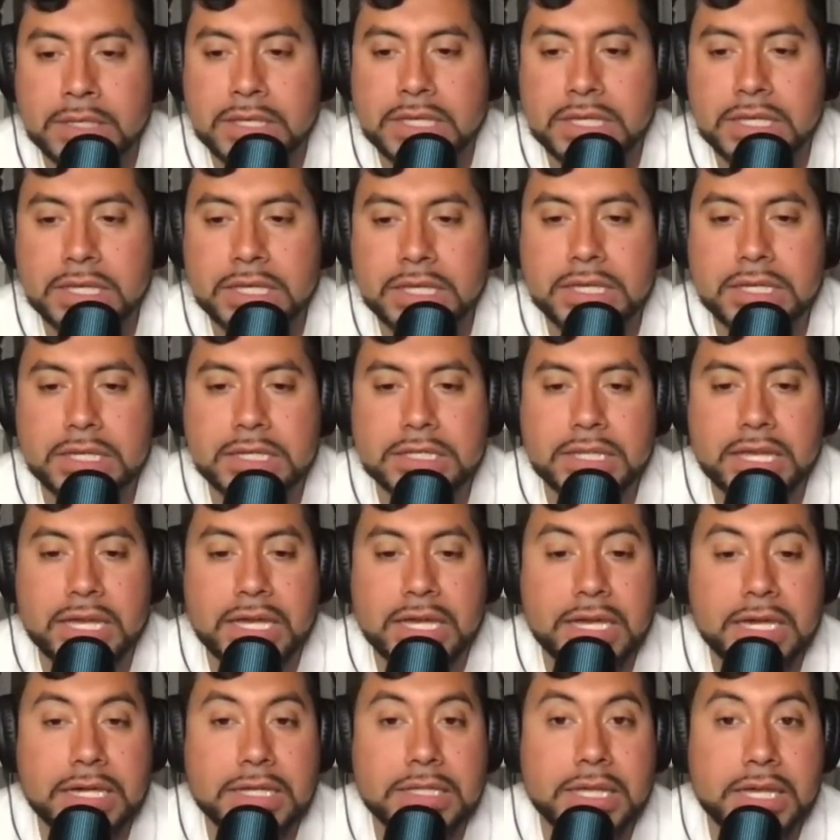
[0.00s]
And I
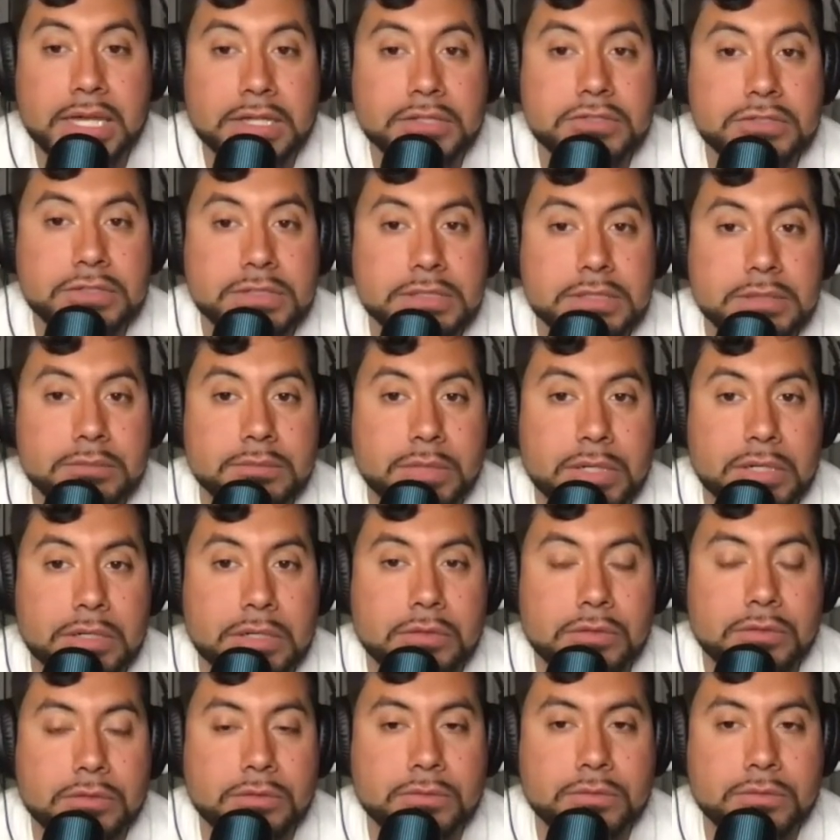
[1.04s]
had actually
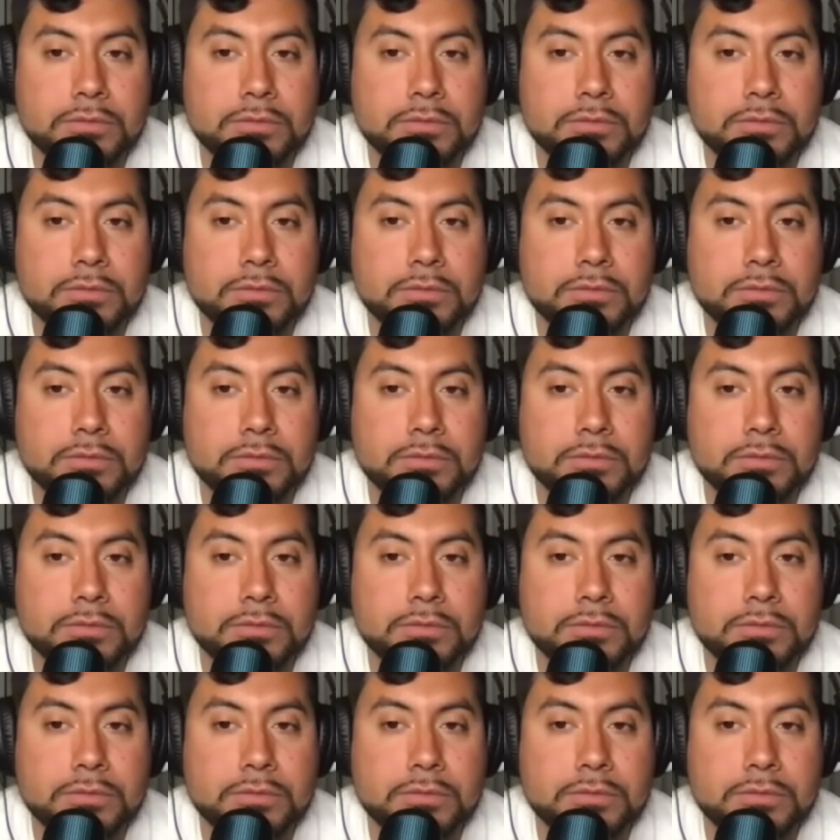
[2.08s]
about